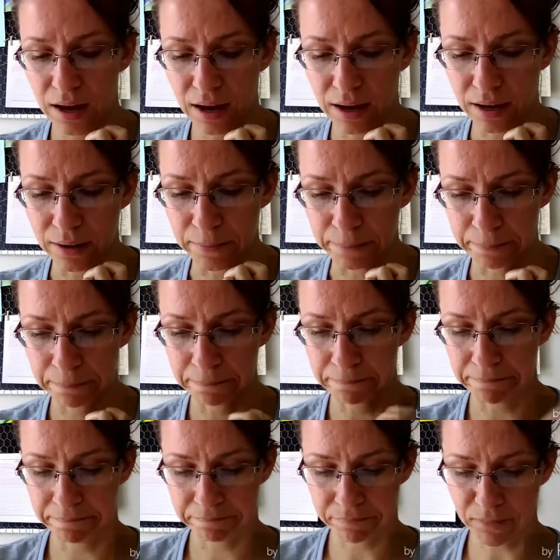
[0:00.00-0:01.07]
All
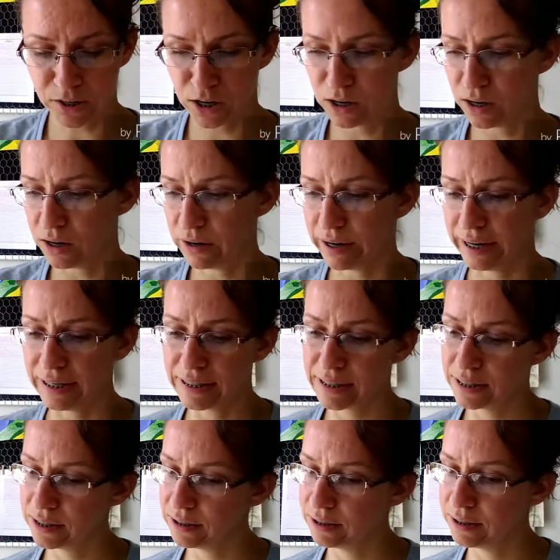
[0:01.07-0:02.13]
right,
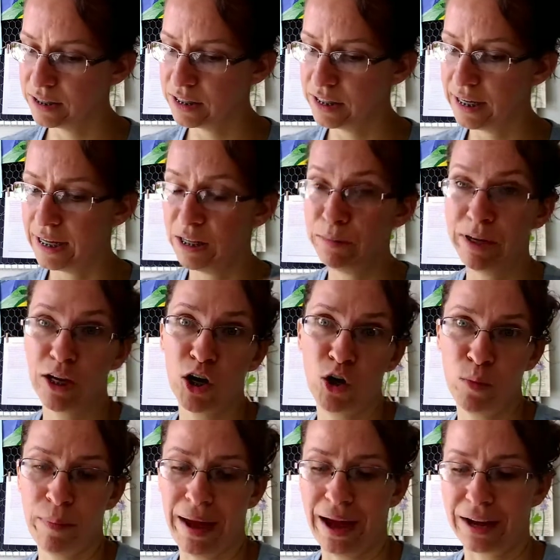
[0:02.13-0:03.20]
now let me
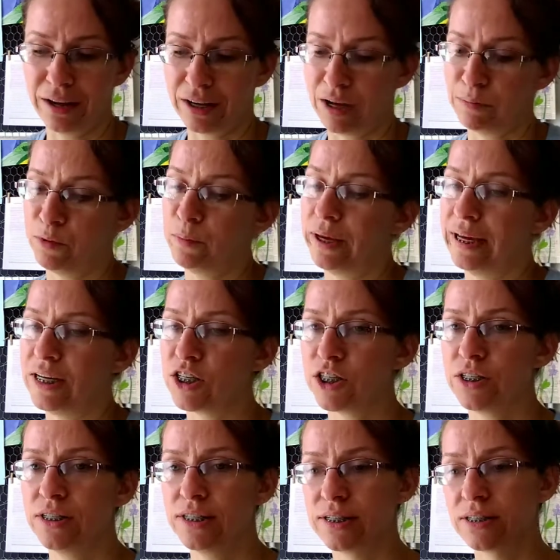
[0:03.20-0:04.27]
go back a couple
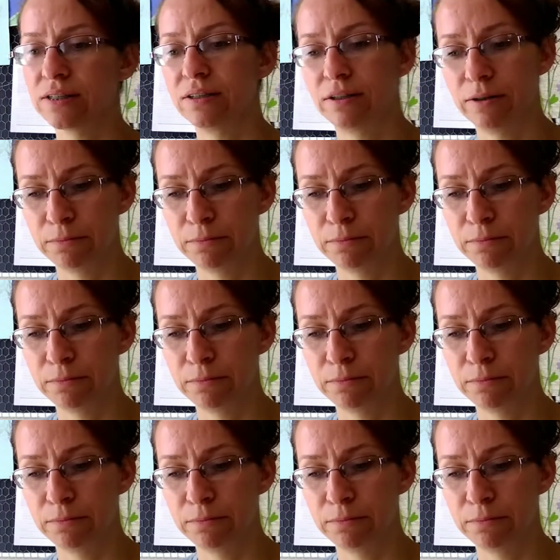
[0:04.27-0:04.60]
pages.